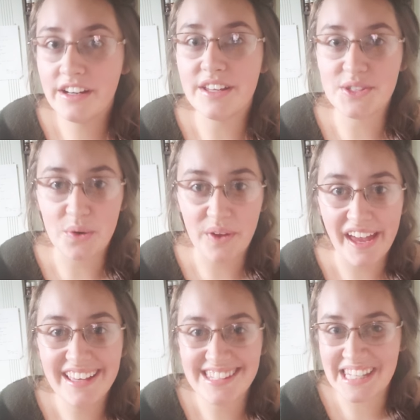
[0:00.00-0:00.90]
it's
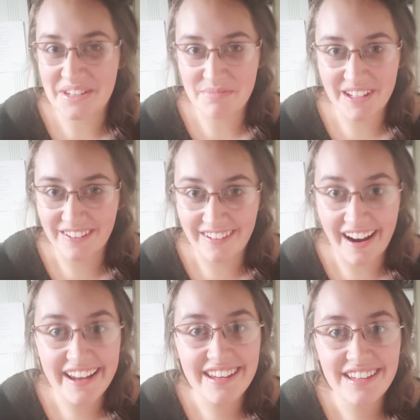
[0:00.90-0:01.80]
okay, it's going to be all
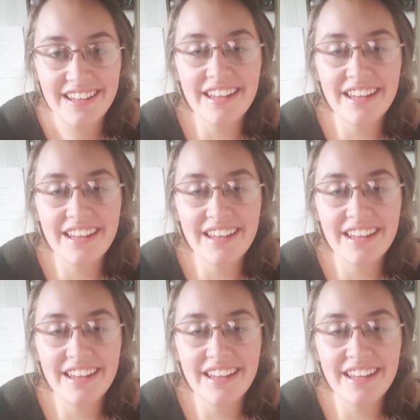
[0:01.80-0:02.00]
right.